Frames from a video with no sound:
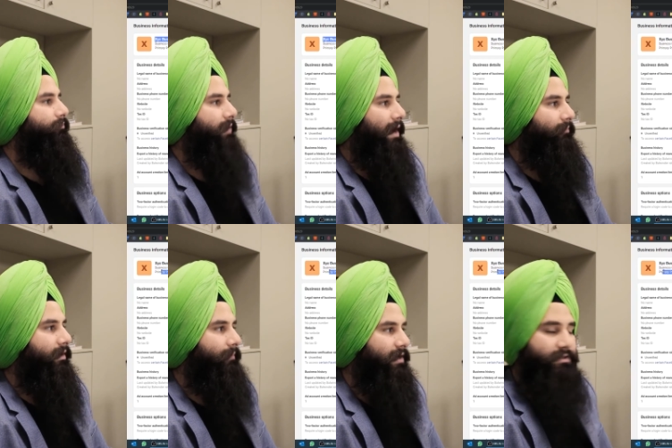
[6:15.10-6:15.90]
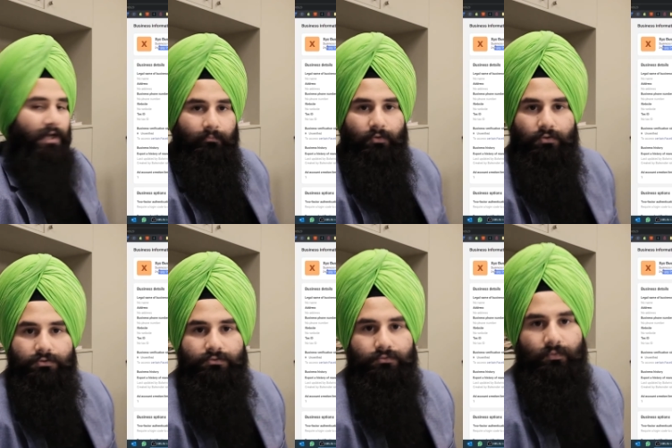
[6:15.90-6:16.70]
Primary page, I'm go
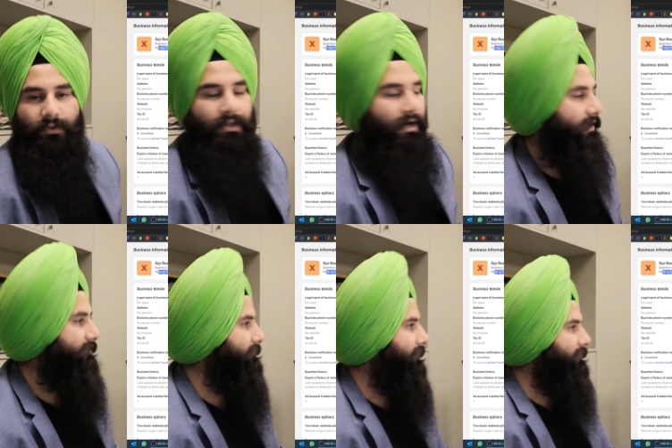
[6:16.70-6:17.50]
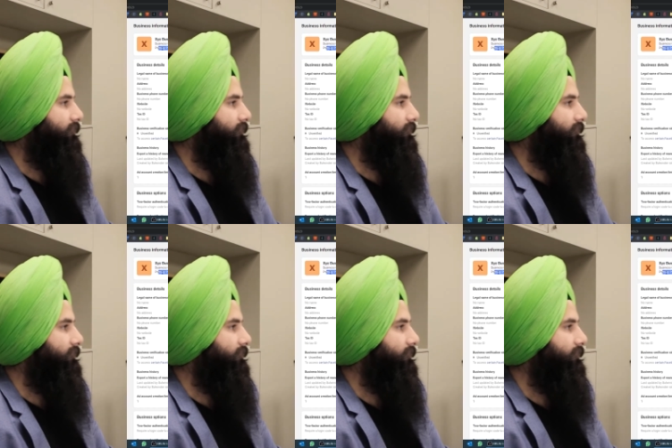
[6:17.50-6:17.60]
through with that as well.